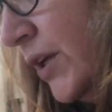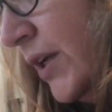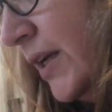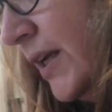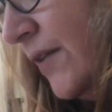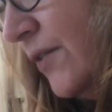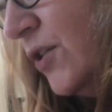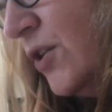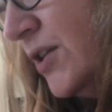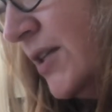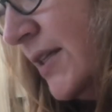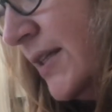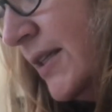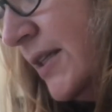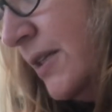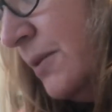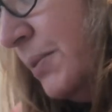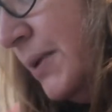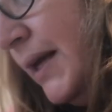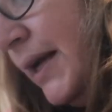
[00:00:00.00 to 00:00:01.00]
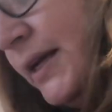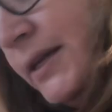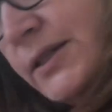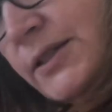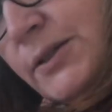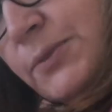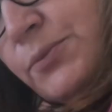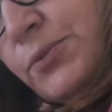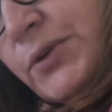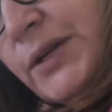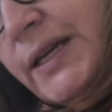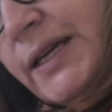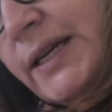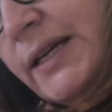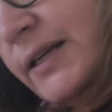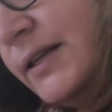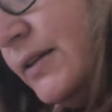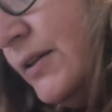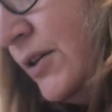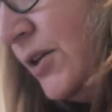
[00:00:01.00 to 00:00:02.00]
can even use a dinner plate to bring
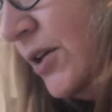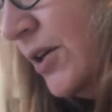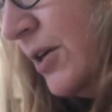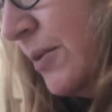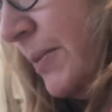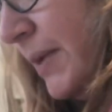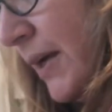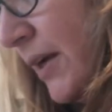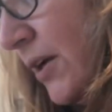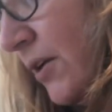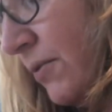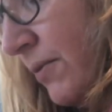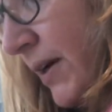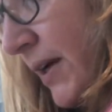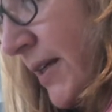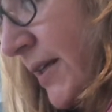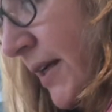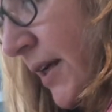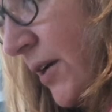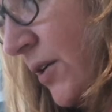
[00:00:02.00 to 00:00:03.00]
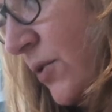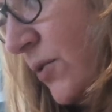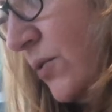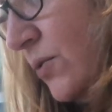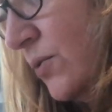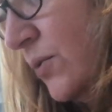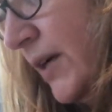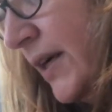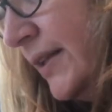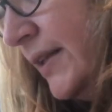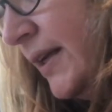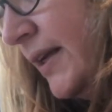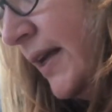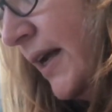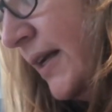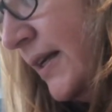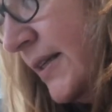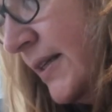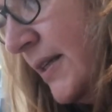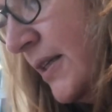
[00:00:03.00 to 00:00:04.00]
in. You can make a rectangle and then
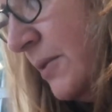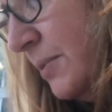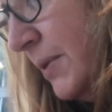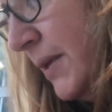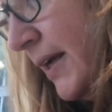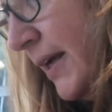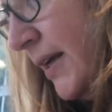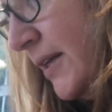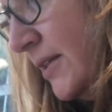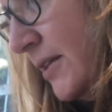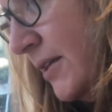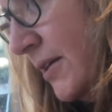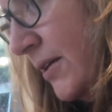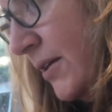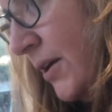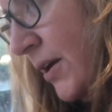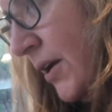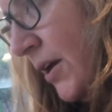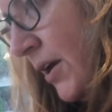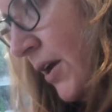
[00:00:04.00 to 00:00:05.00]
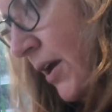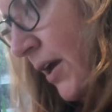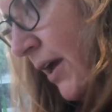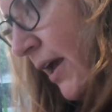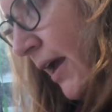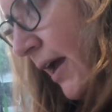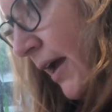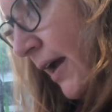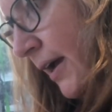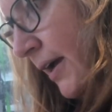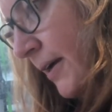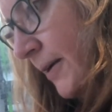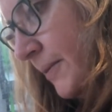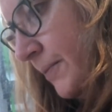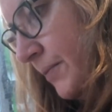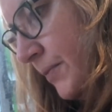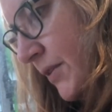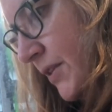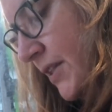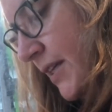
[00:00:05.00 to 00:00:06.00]
add a dinner plate
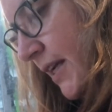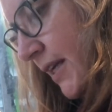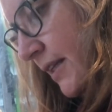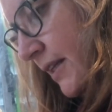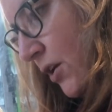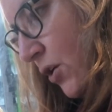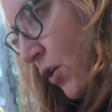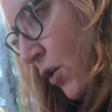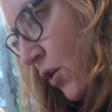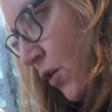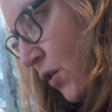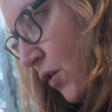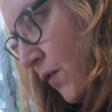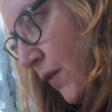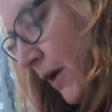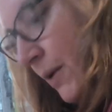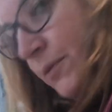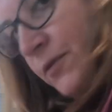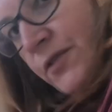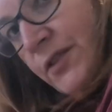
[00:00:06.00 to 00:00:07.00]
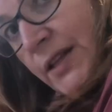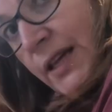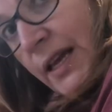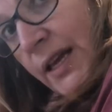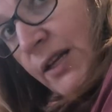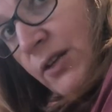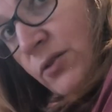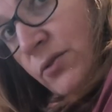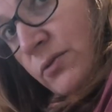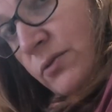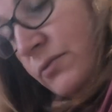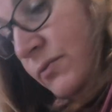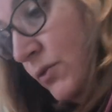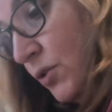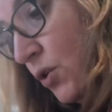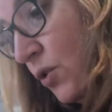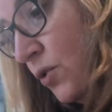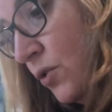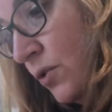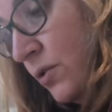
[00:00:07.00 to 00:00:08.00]
to get the curve up for the handle,
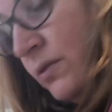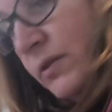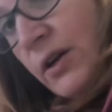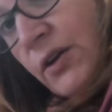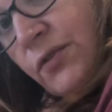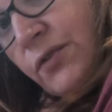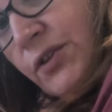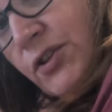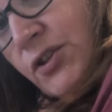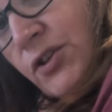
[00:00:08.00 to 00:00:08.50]
or a French